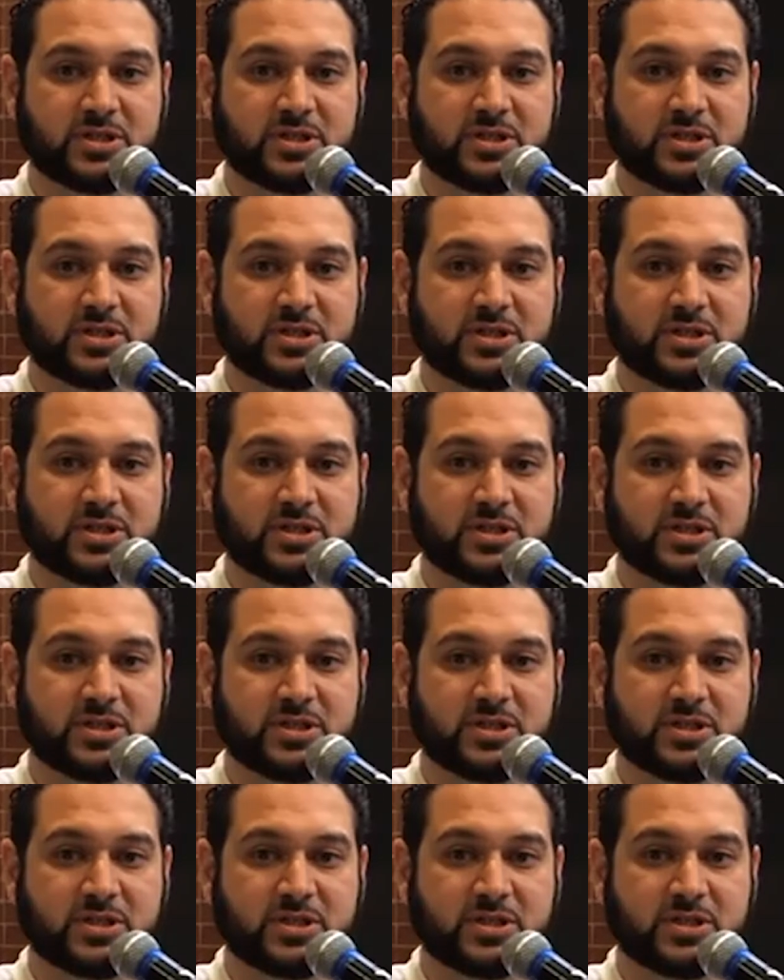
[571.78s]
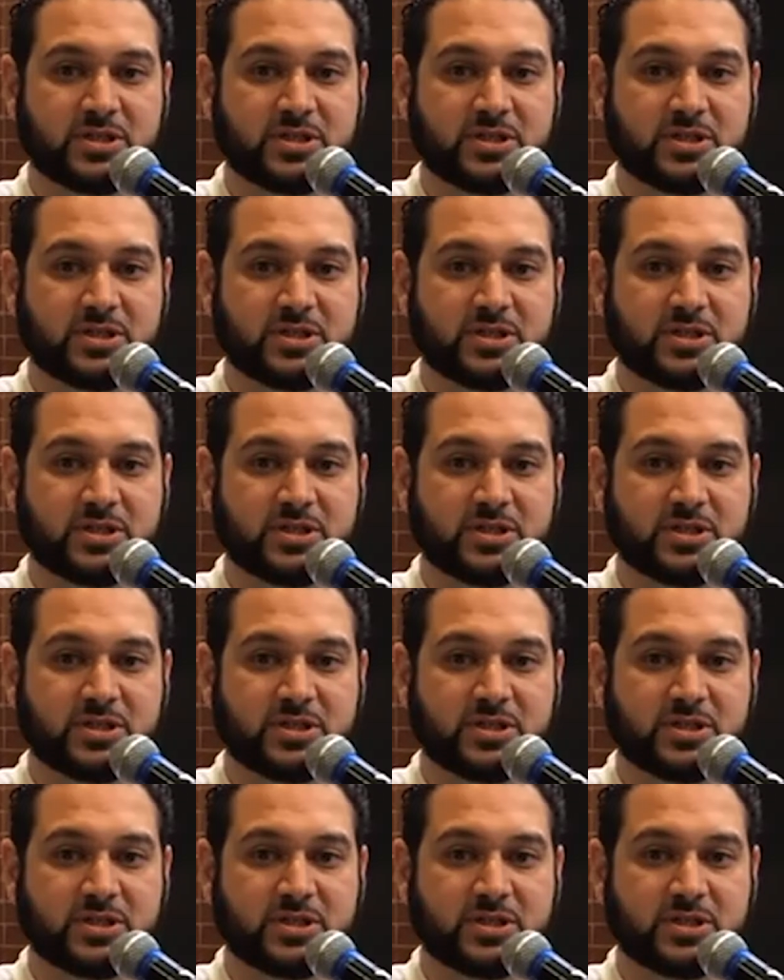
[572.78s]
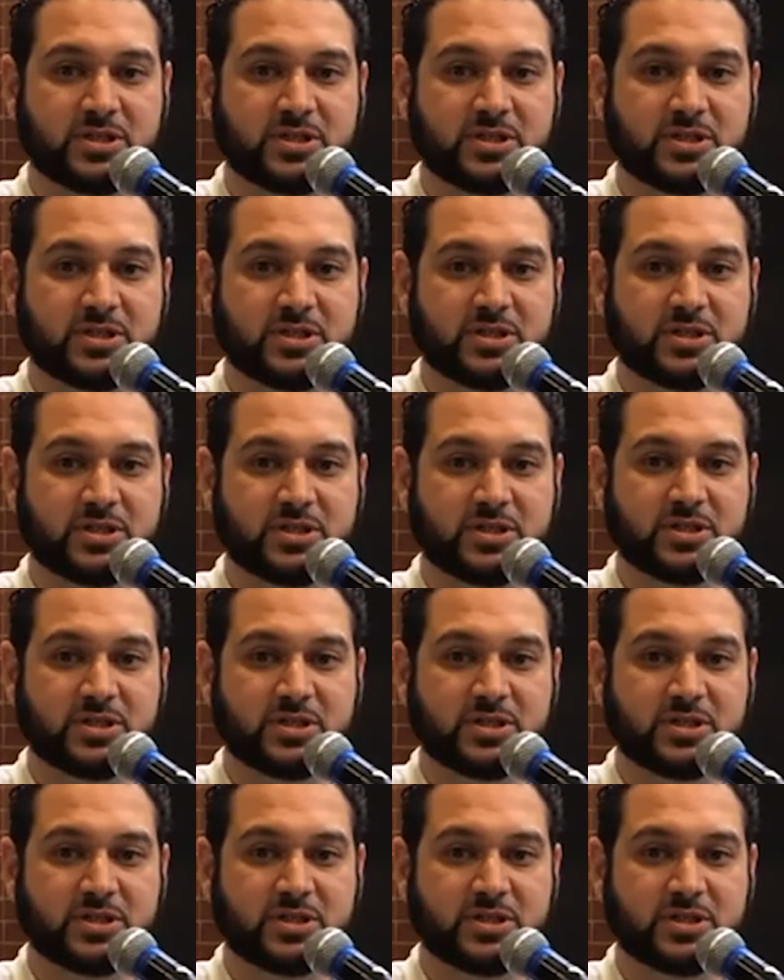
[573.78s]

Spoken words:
that he had a flat stomach, sallallahu alaihi wasallam.